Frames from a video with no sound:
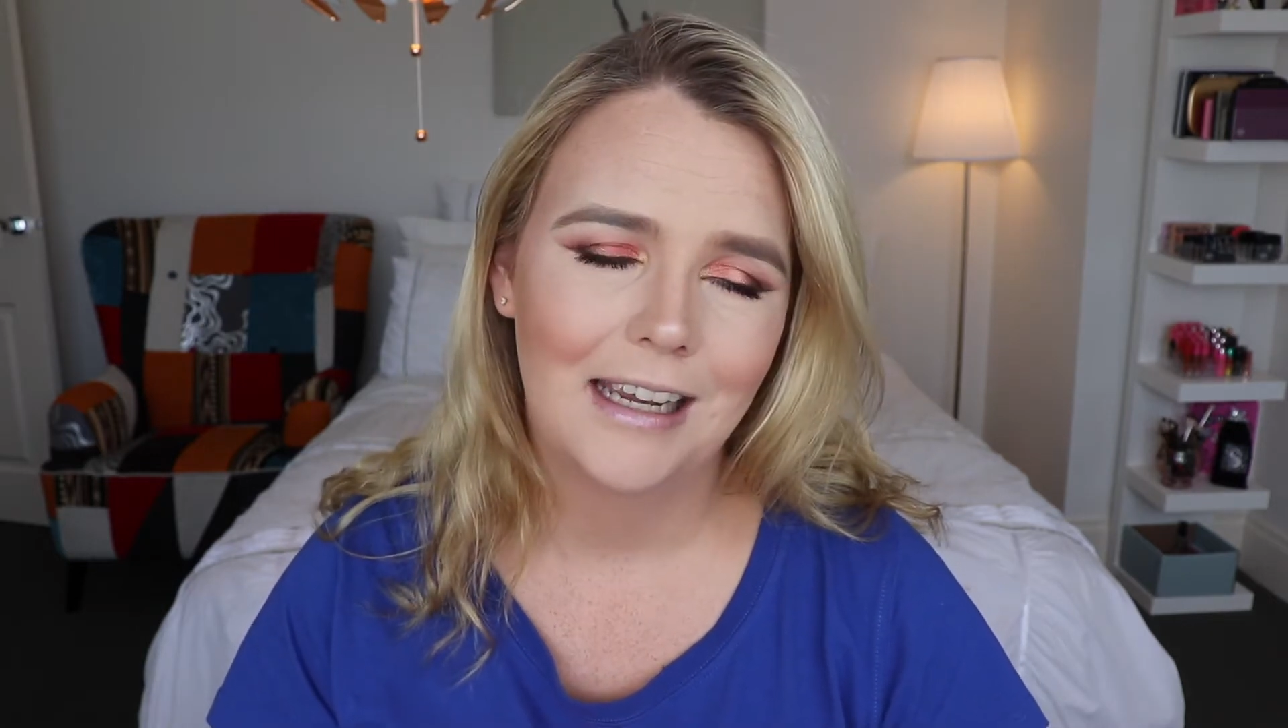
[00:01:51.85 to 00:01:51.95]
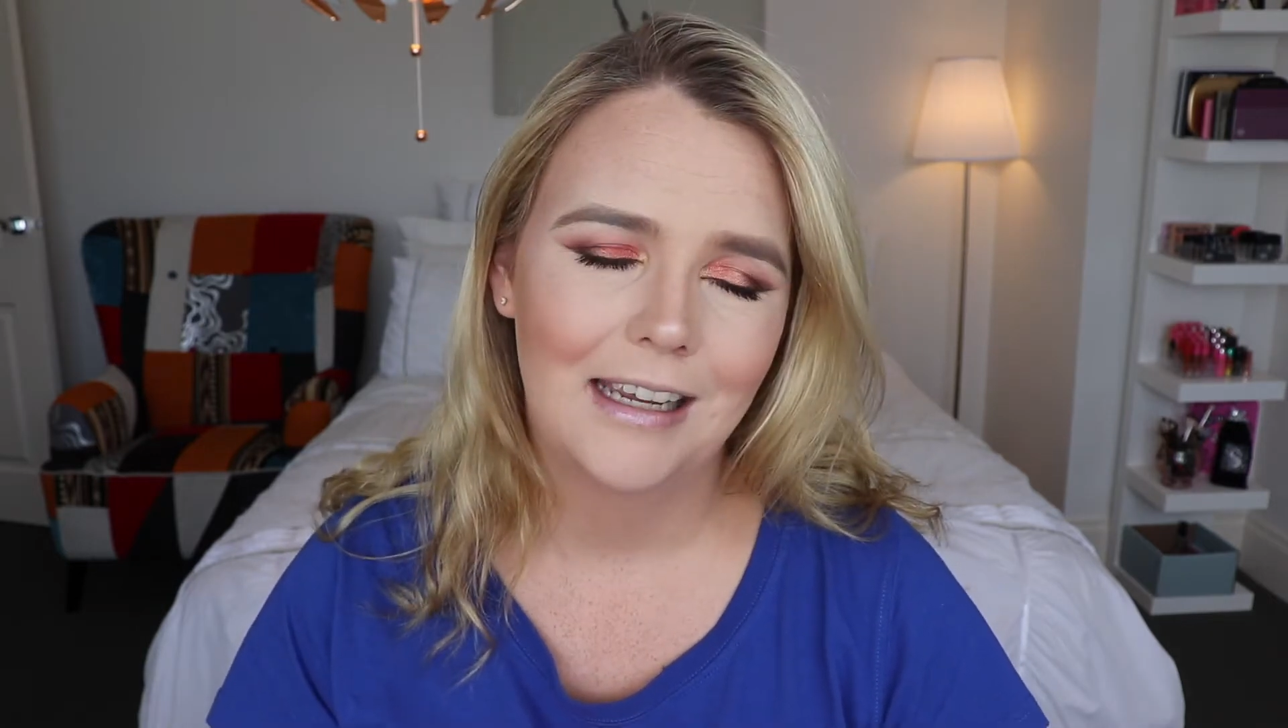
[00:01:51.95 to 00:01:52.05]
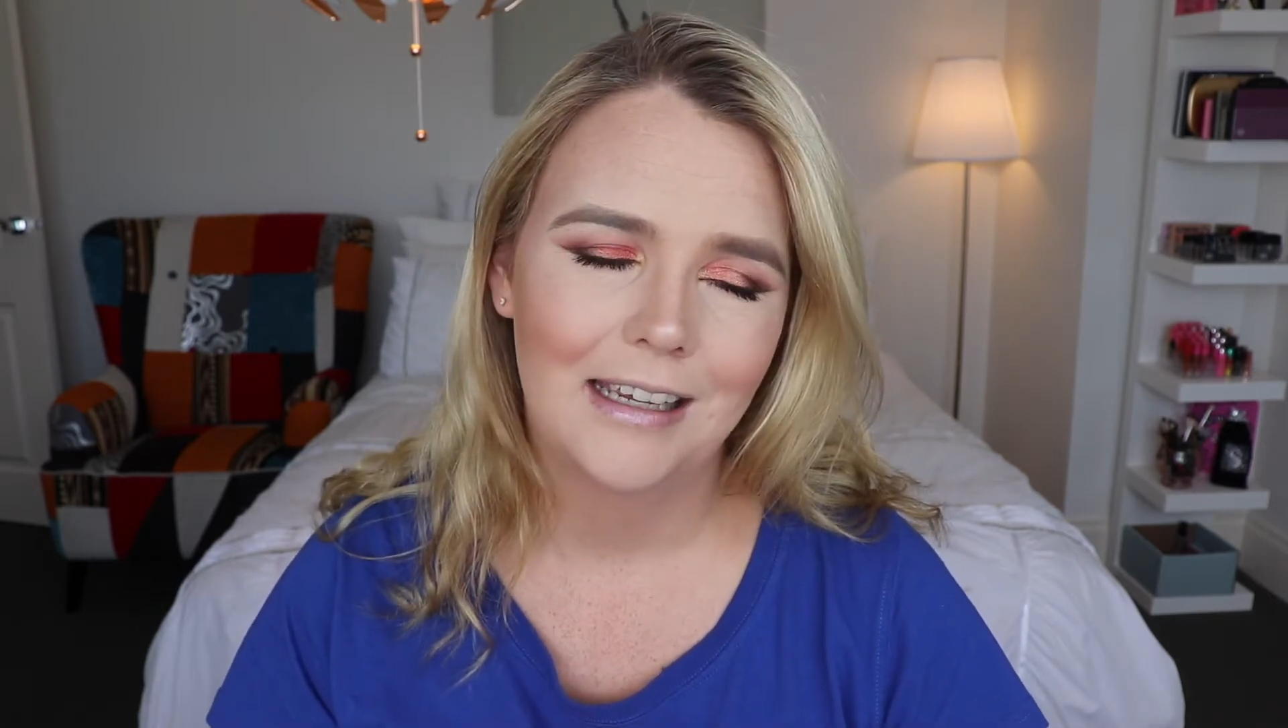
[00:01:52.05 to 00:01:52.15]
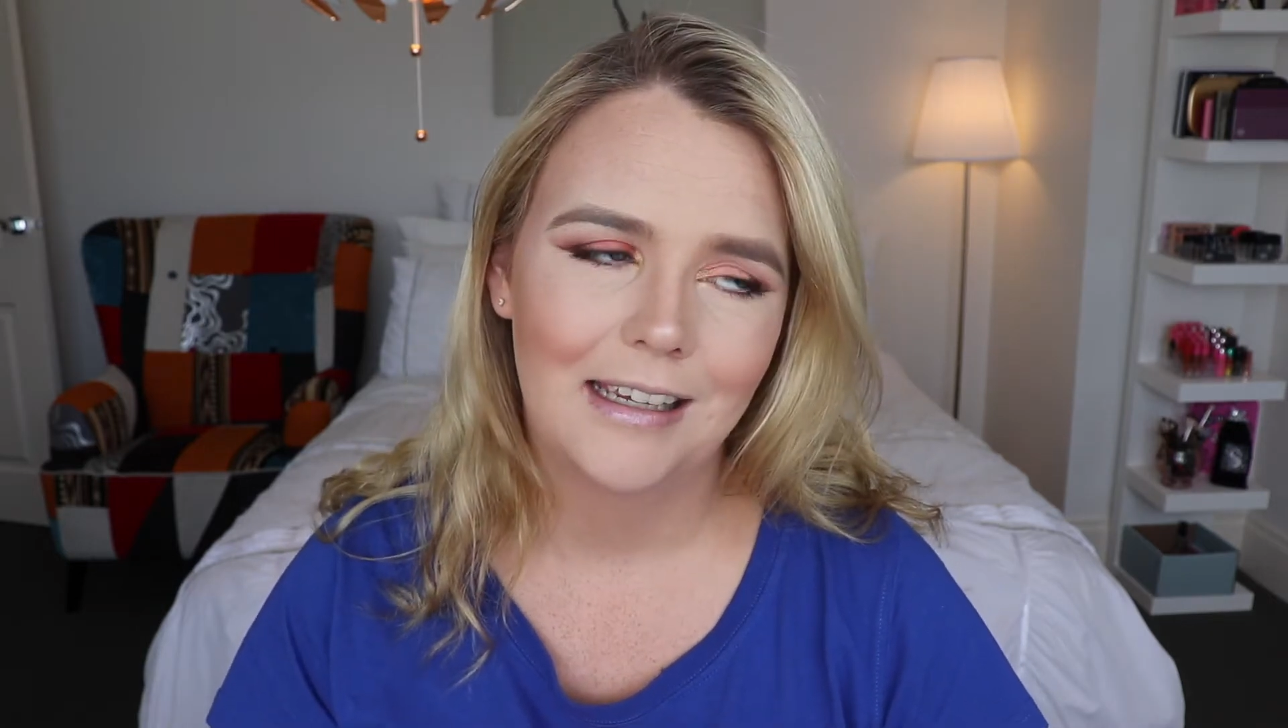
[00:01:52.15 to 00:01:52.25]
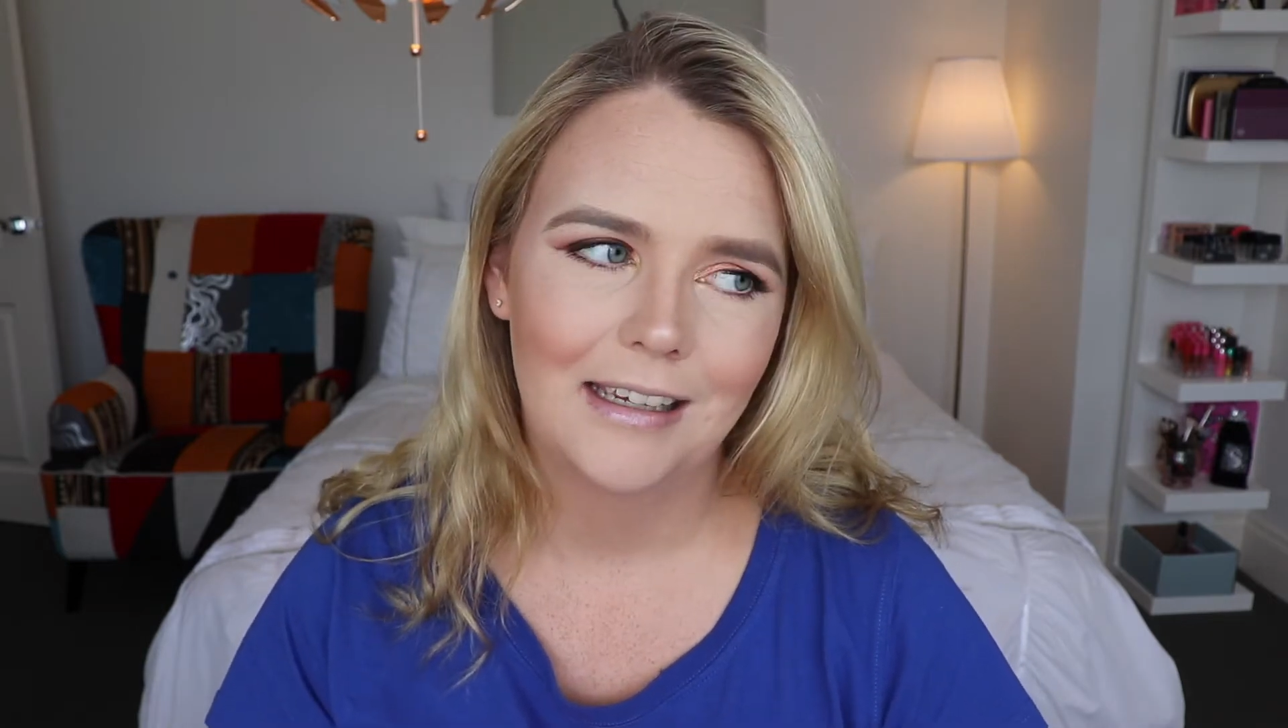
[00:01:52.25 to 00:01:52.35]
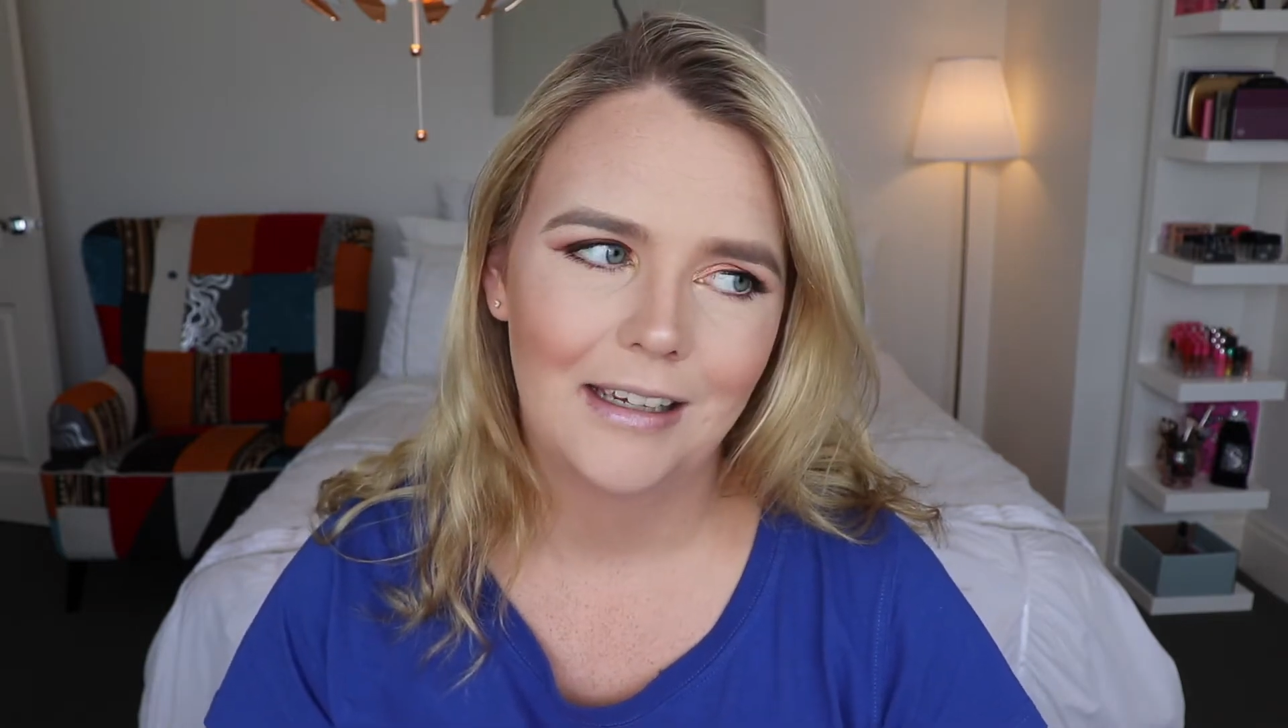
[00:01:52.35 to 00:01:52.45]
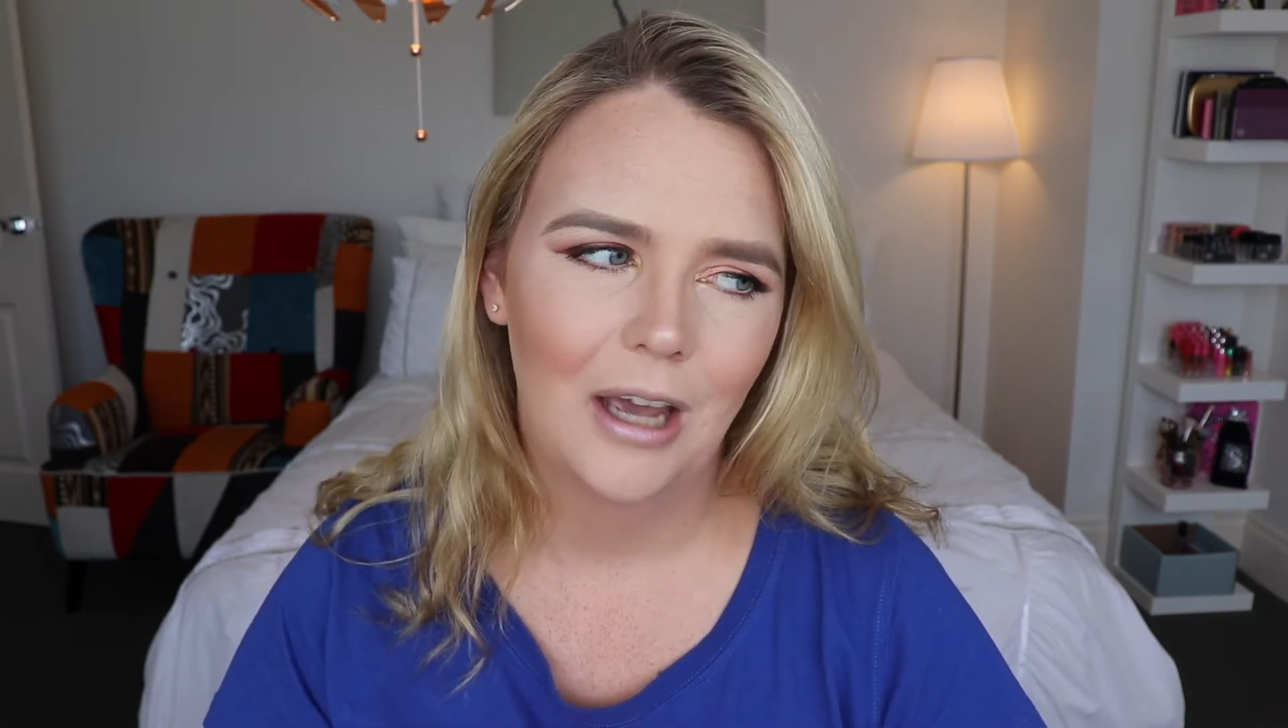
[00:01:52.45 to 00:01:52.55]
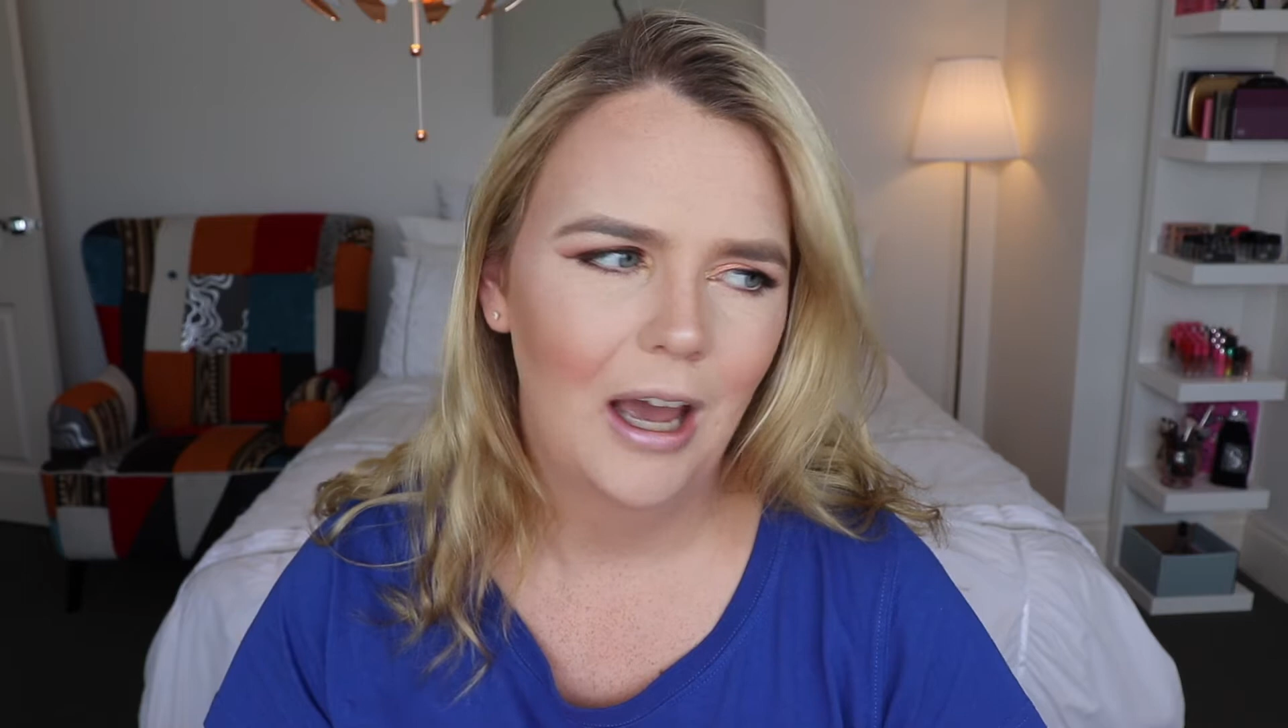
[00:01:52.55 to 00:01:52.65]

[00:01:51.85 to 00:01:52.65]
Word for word: uh,